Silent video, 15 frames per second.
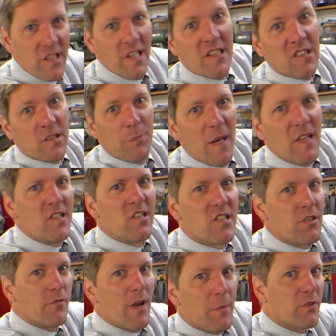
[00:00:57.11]
it spins
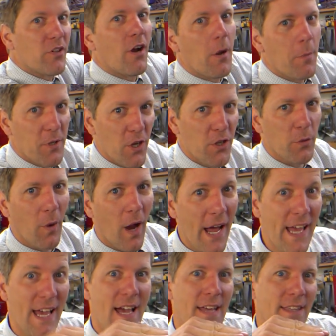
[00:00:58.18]
the rip tire up the other
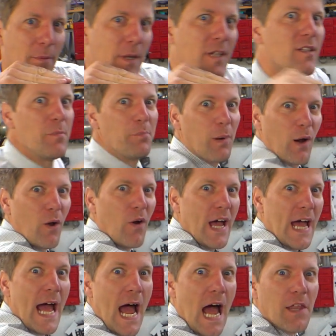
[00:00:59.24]
way. Then we can deploy
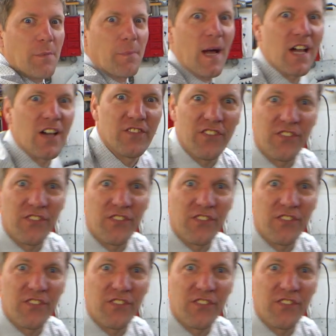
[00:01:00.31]
it out the back of